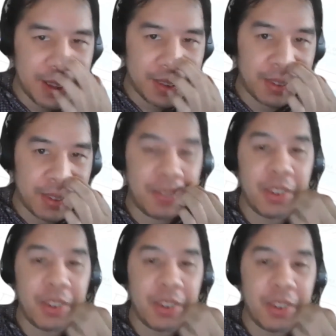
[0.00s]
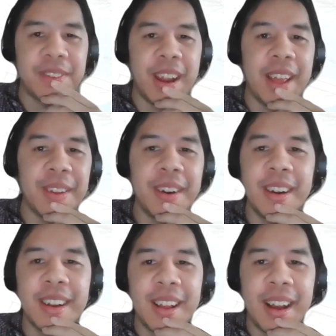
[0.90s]
So the first question is for
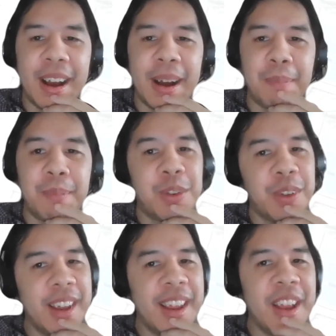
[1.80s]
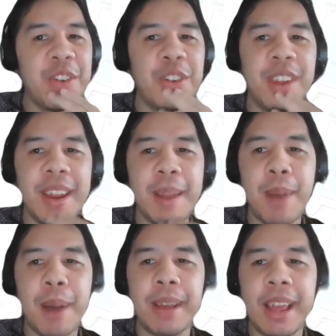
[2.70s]
Heather. Did you get interested in
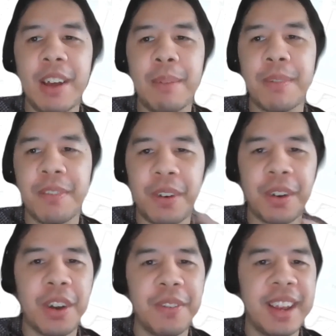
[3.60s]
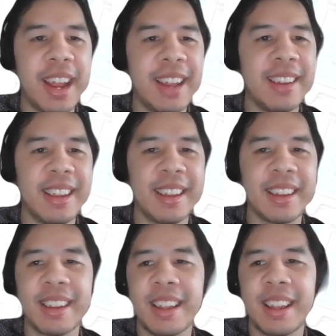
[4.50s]
public health before COVID-19?
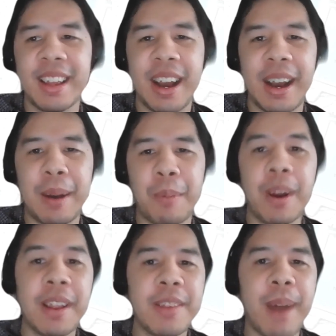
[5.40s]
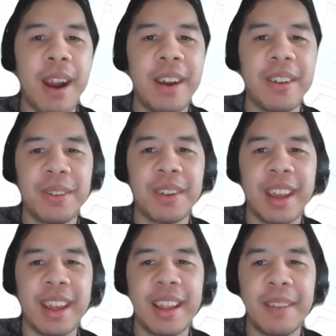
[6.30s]
What inspired you to
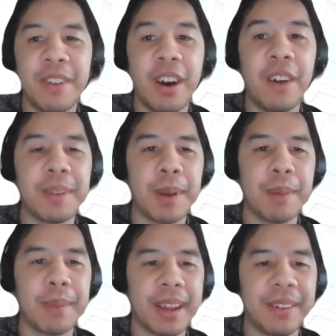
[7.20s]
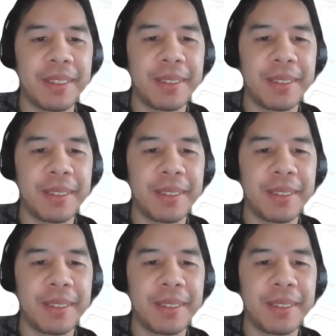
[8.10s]
get involved in public health?